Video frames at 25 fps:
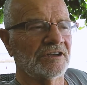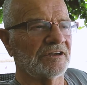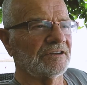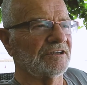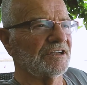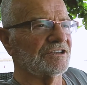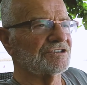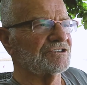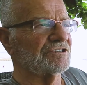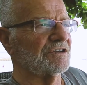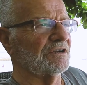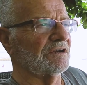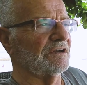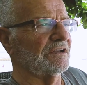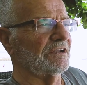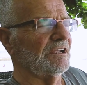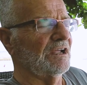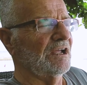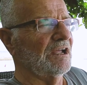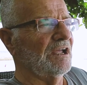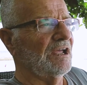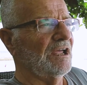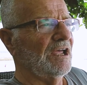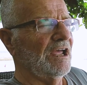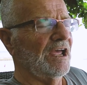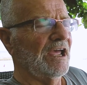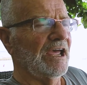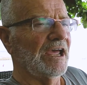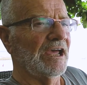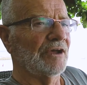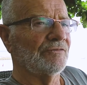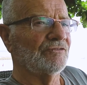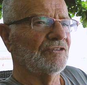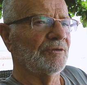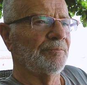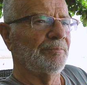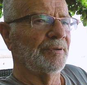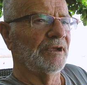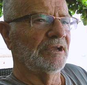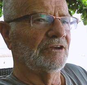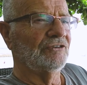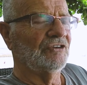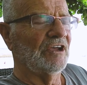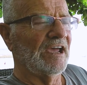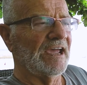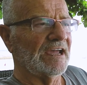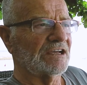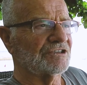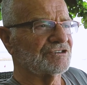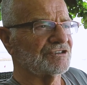not necessarily have to pay
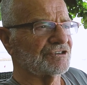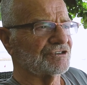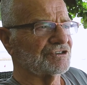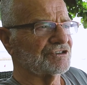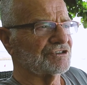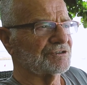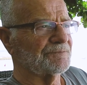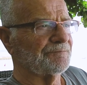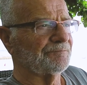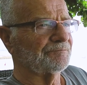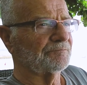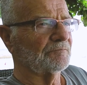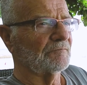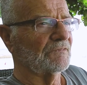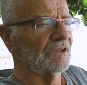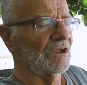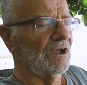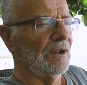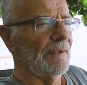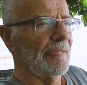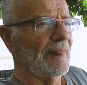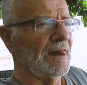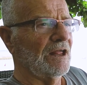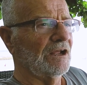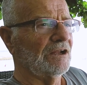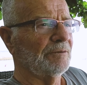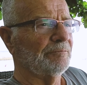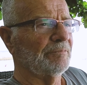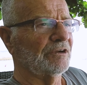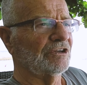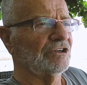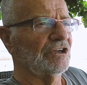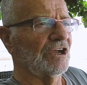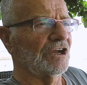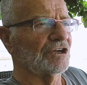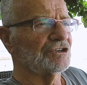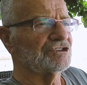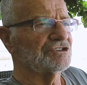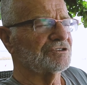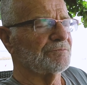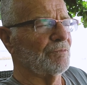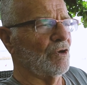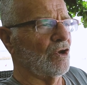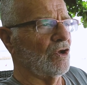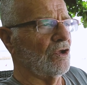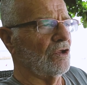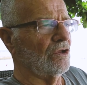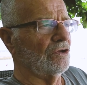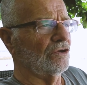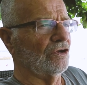taxes, but they are
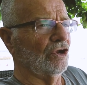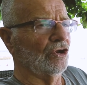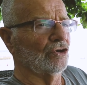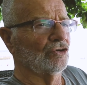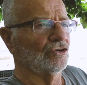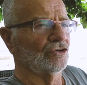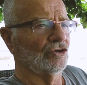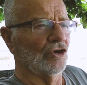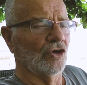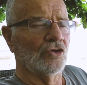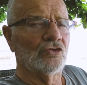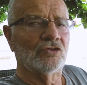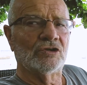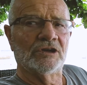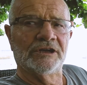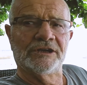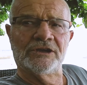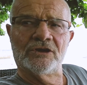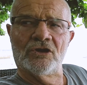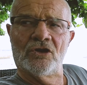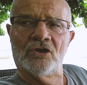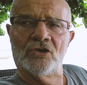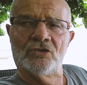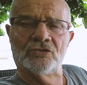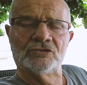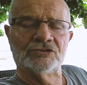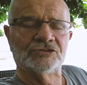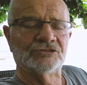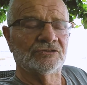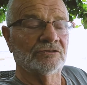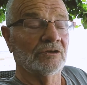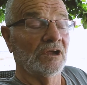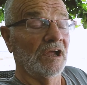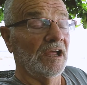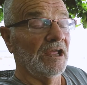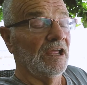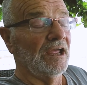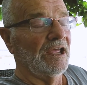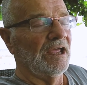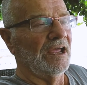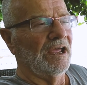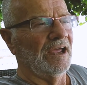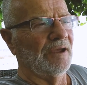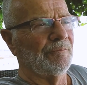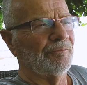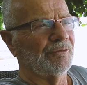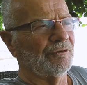small, locally owned, and